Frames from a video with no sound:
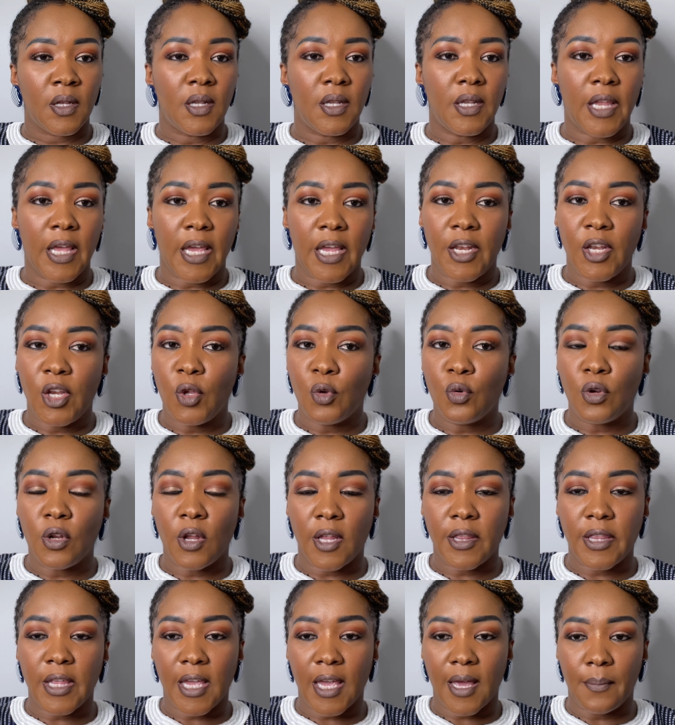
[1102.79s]
they knew
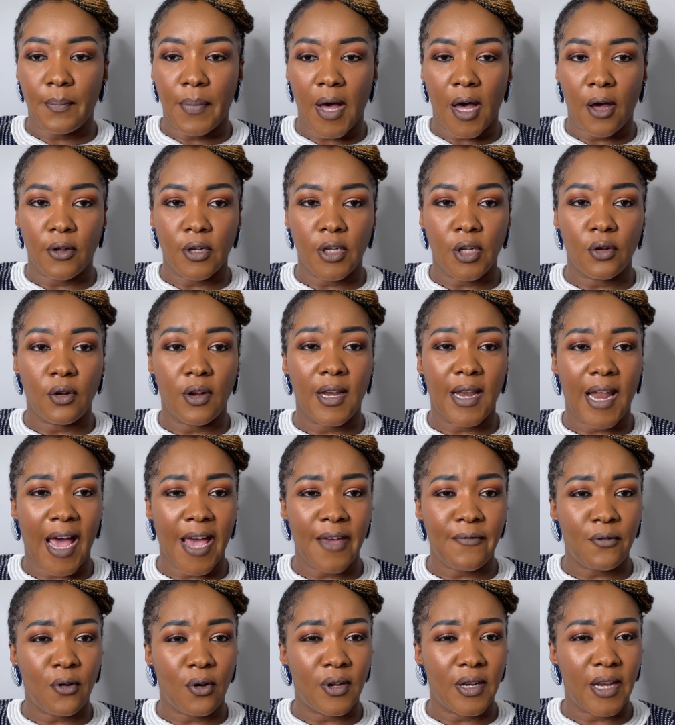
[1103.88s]
nothing about, you know, life
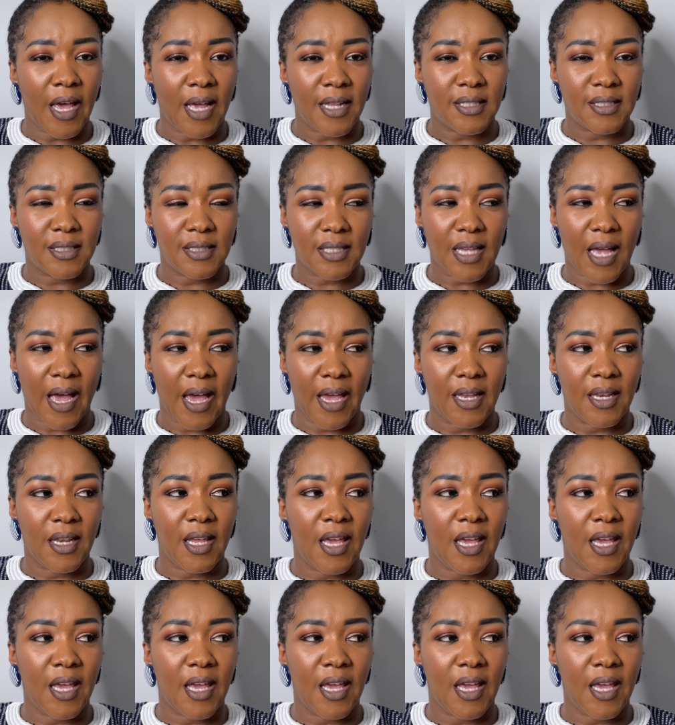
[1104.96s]
on that side.